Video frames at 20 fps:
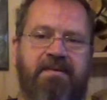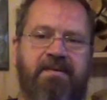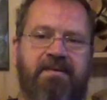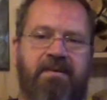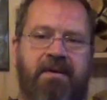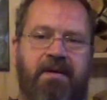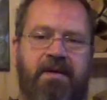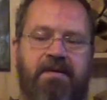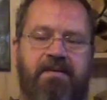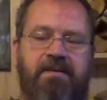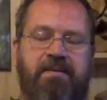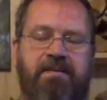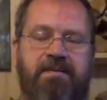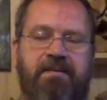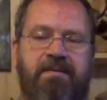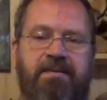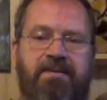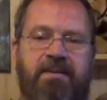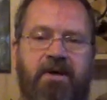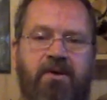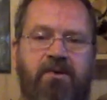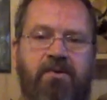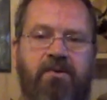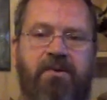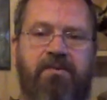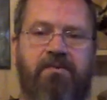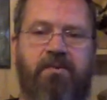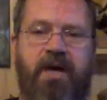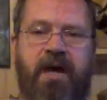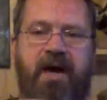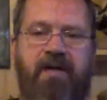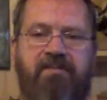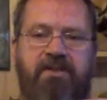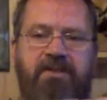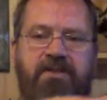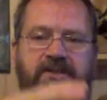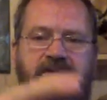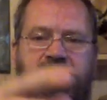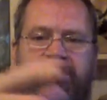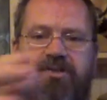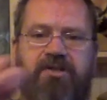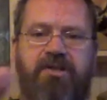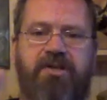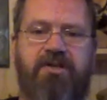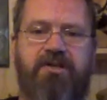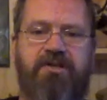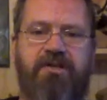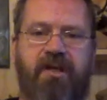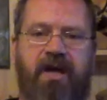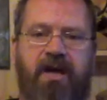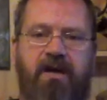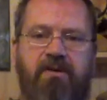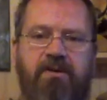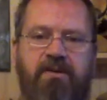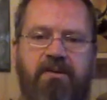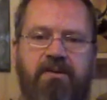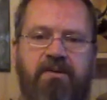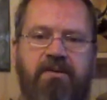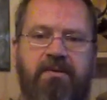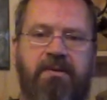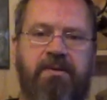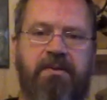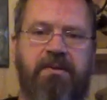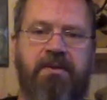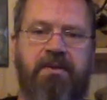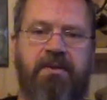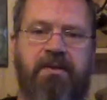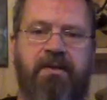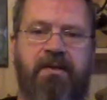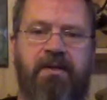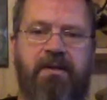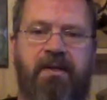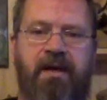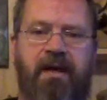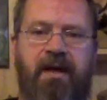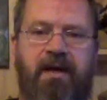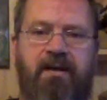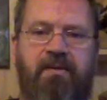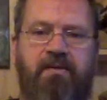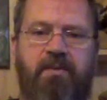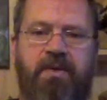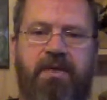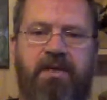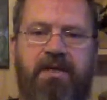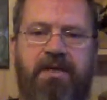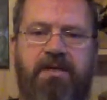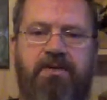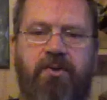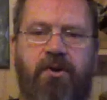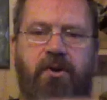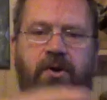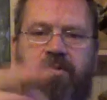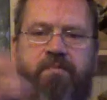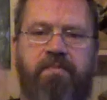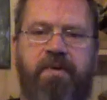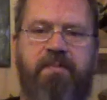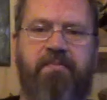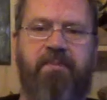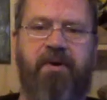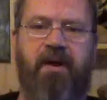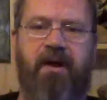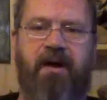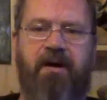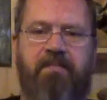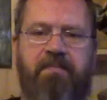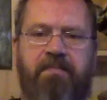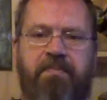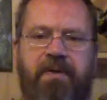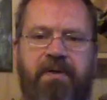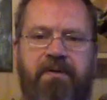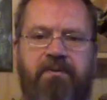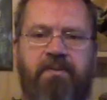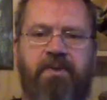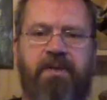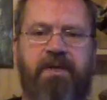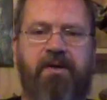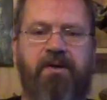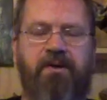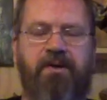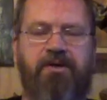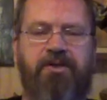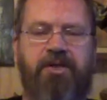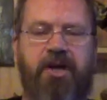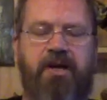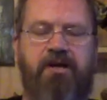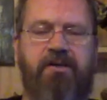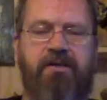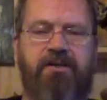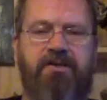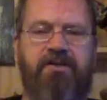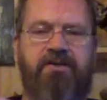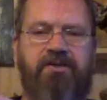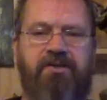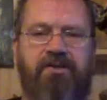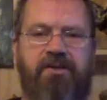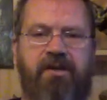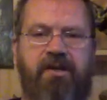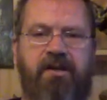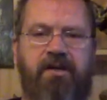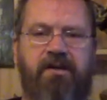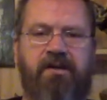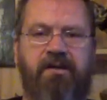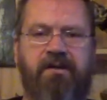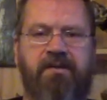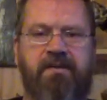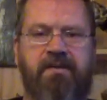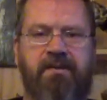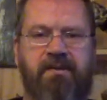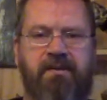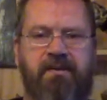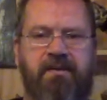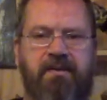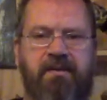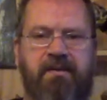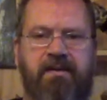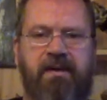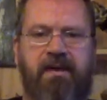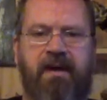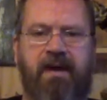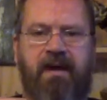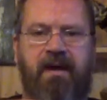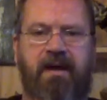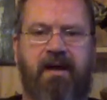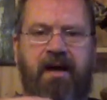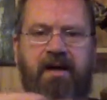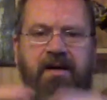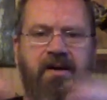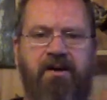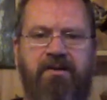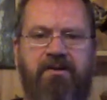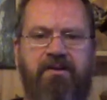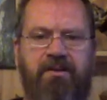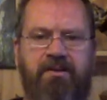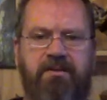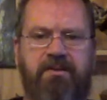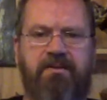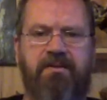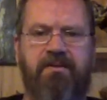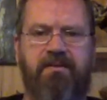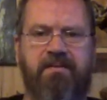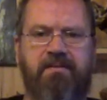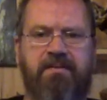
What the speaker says: Right? So we have this disease now. And we need to lock people up. And we're going to take this thing. And I got this.